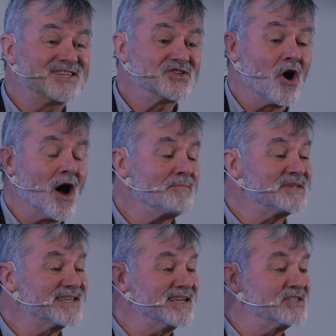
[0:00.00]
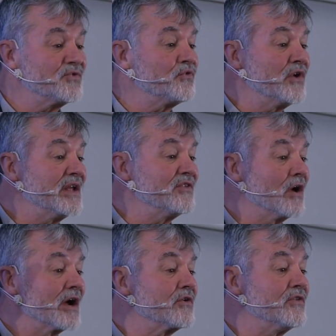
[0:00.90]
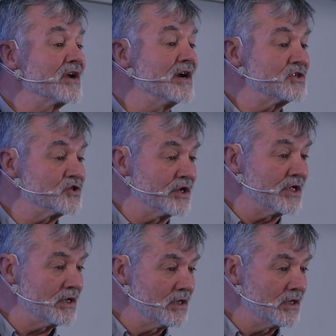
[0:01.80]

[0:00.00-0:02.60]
top schizophrenia doctor in the country